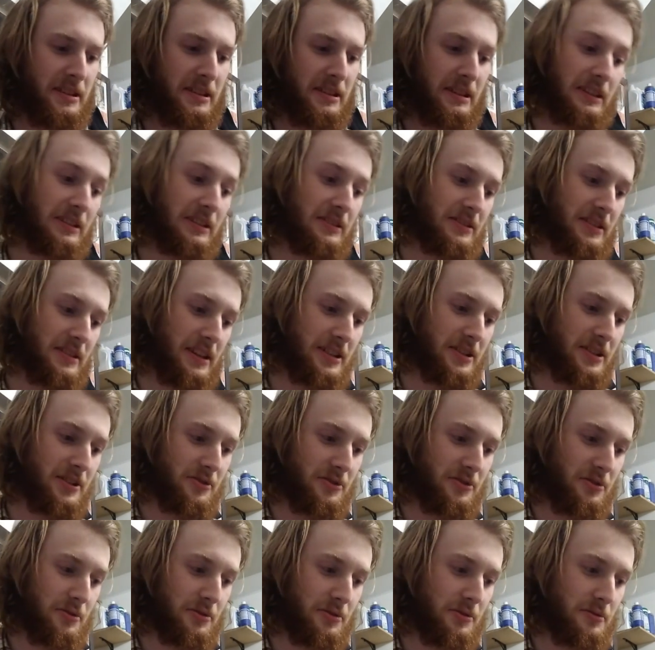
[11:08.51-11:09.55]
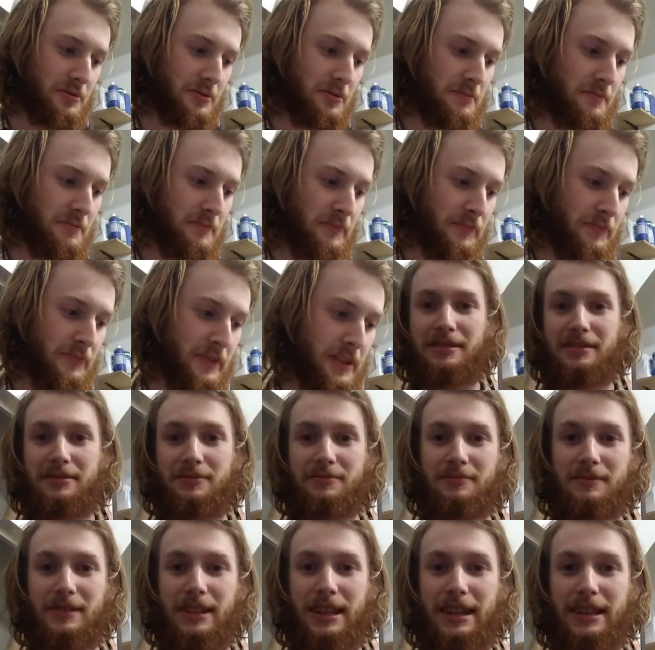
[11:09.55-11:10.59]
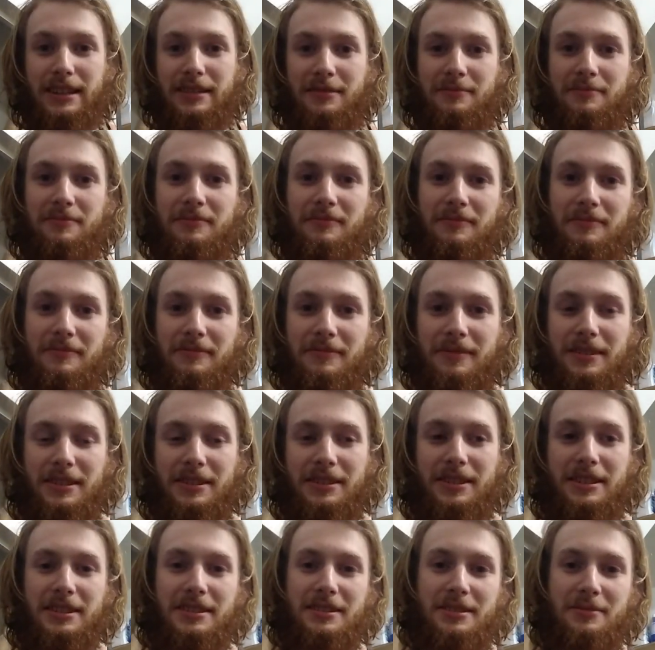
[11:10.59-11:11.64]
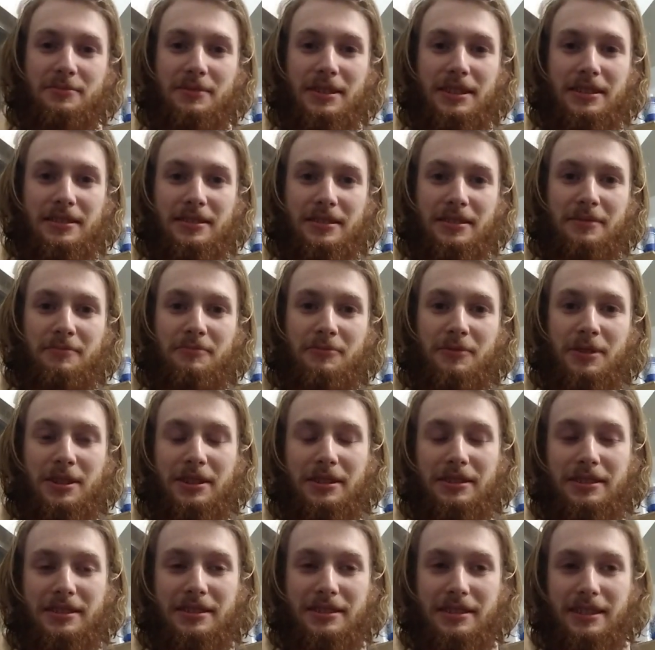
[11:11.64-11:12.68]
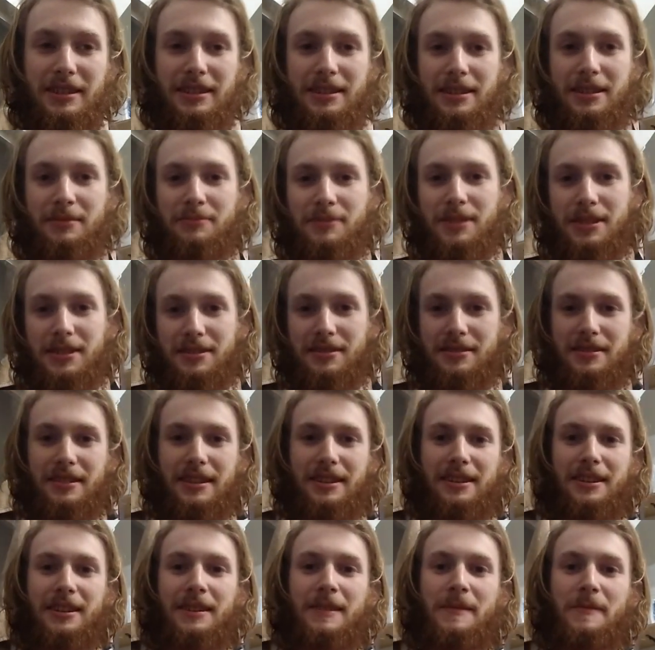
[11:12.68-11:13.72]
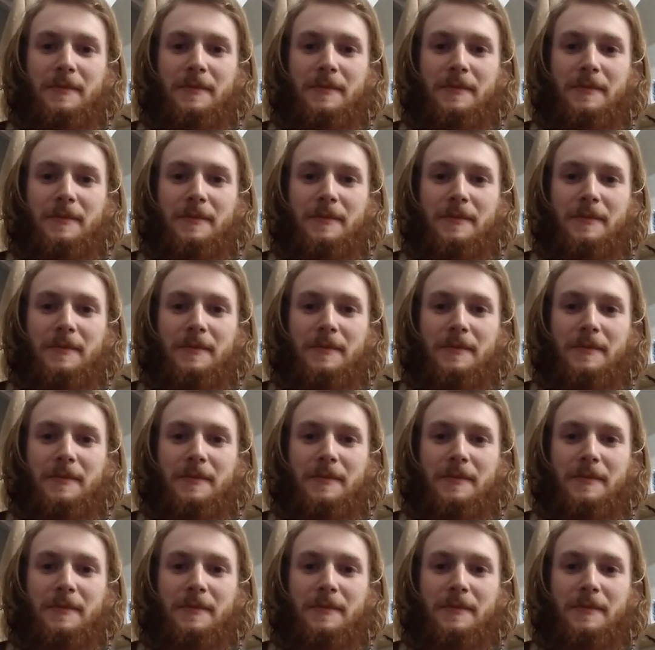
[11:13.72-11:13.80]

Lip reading: he's 10 years old, he's 10, there needs to be some realistic dumbness there.